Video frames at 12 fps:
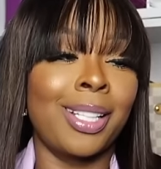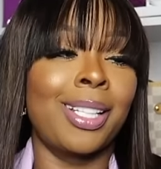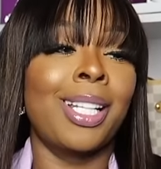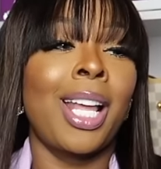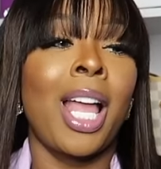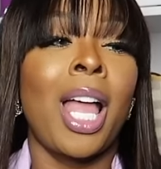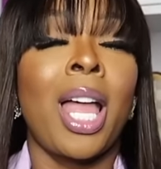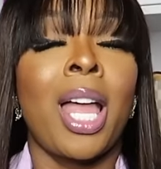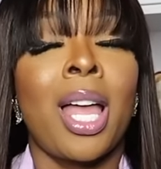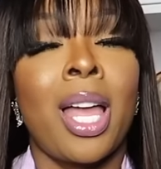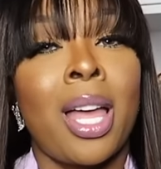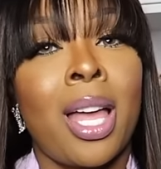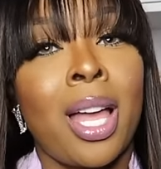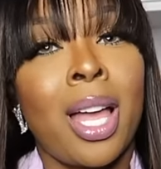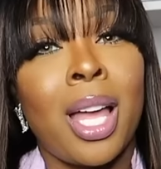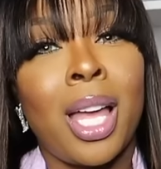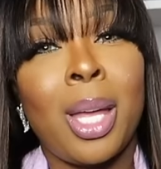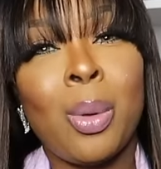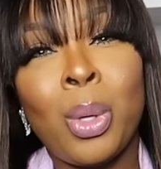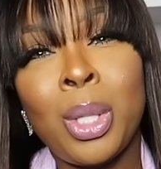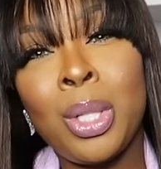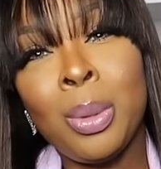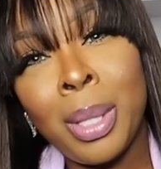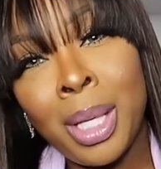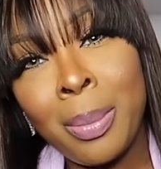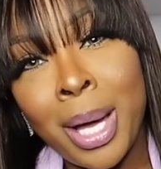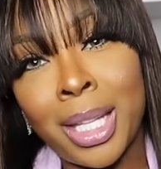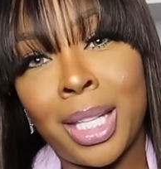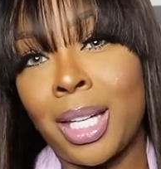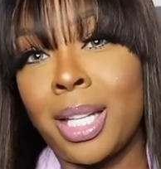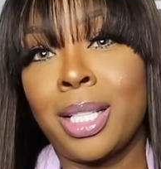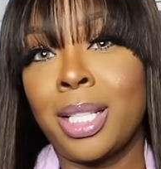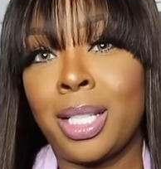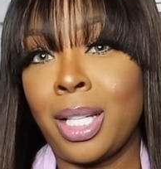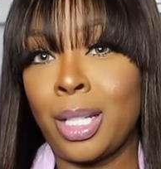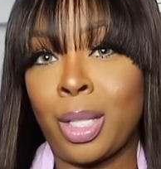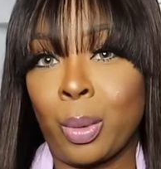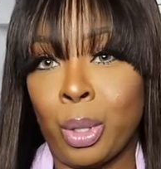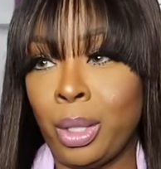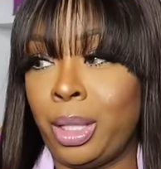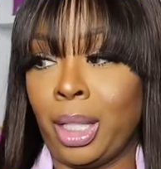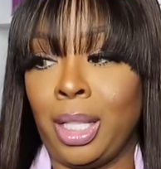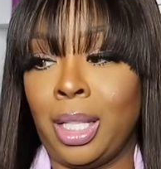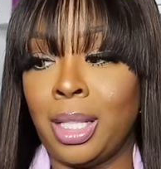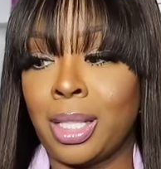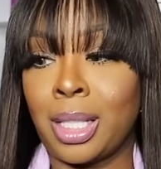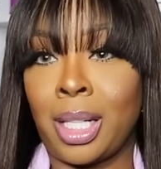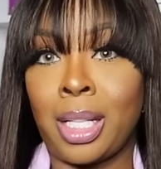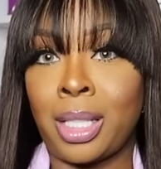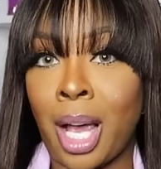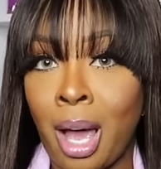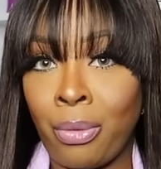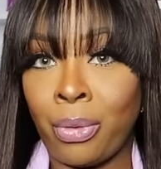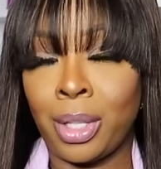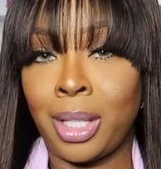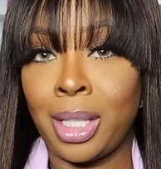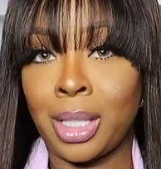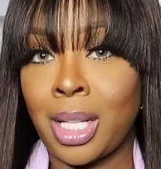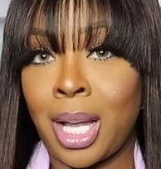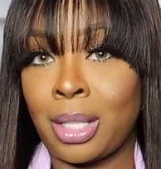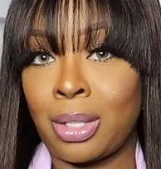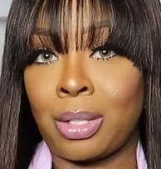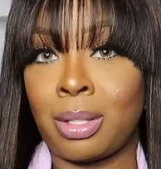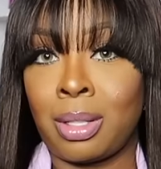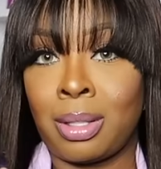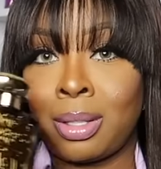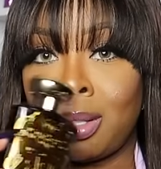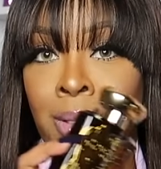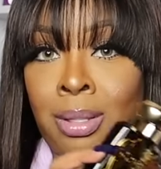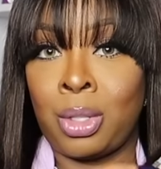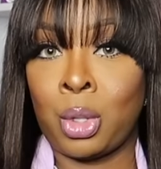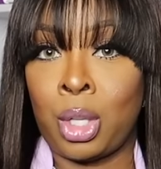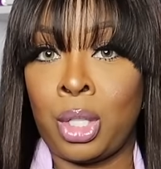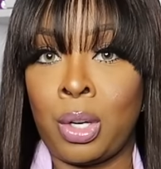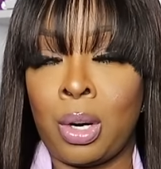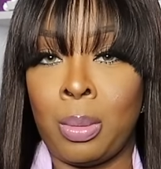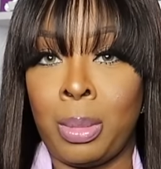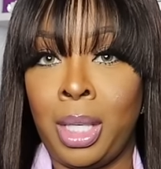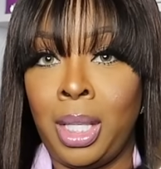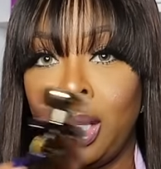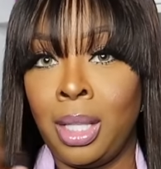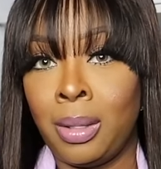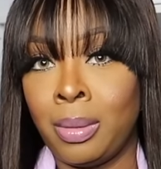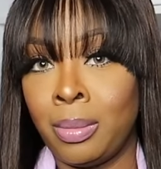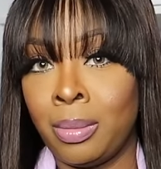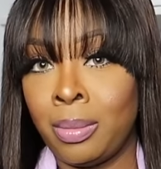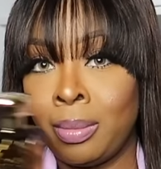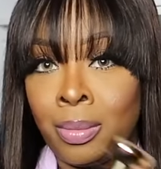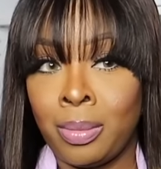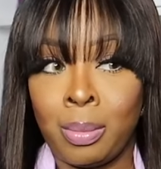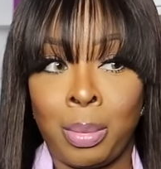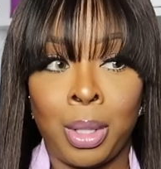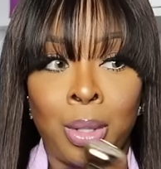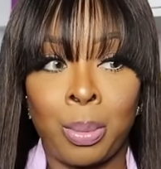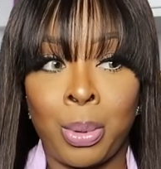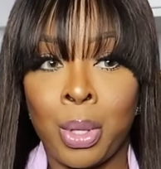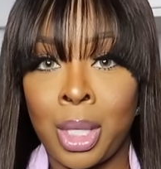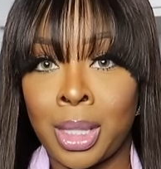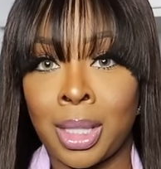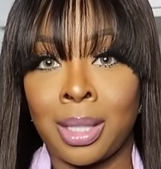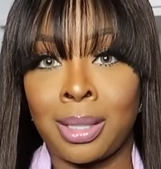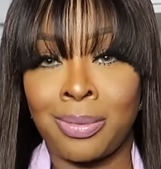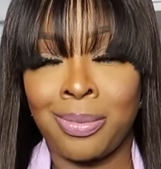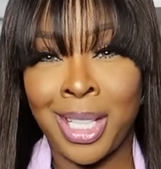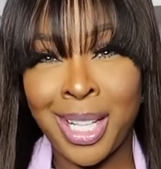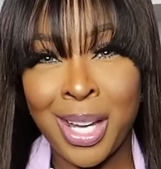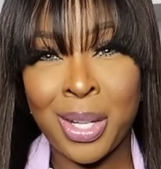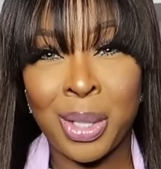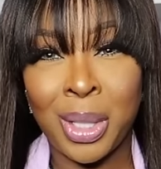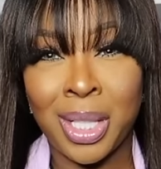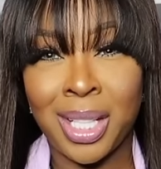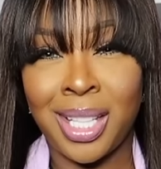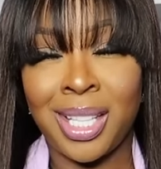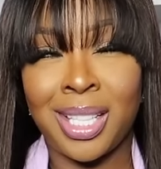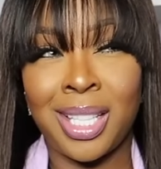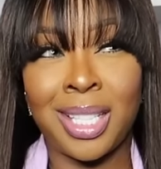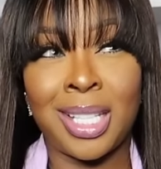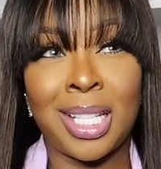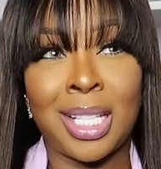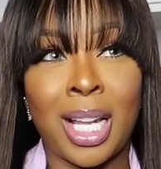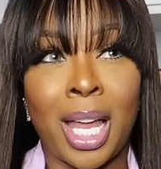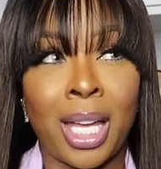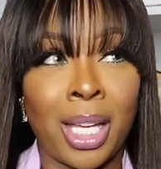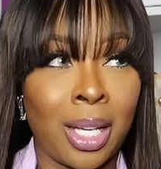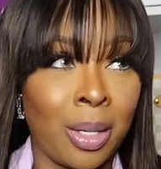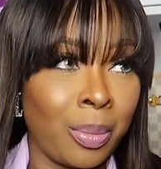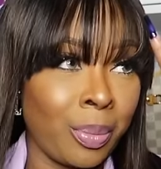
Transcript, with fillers: and what do you mean by that? Because this is the real thing. It's Latifa. It's not Giorgio Armani. Pick your poison. You know, it, it's just like